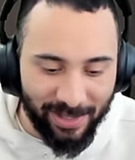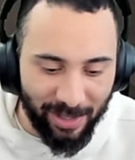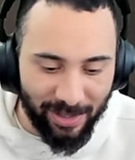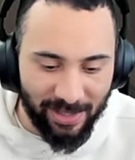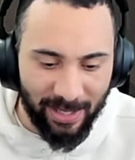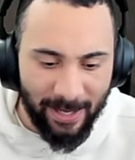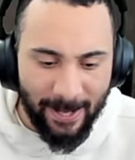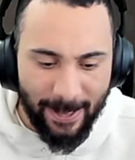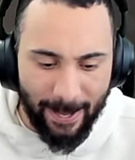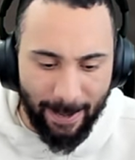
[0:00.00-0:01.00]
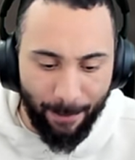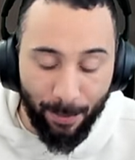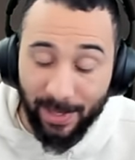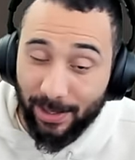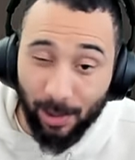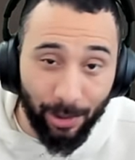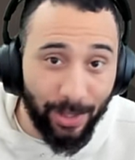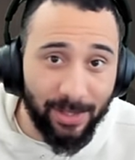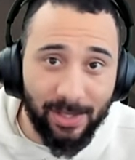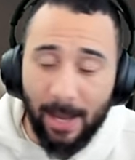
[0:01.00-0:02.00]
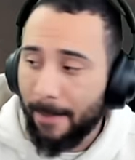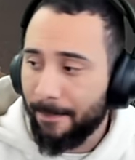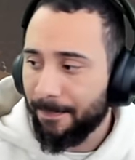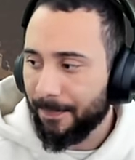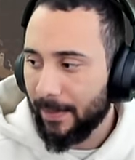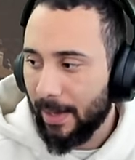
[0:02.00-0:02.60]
Seriously, um, hope you guys are learning something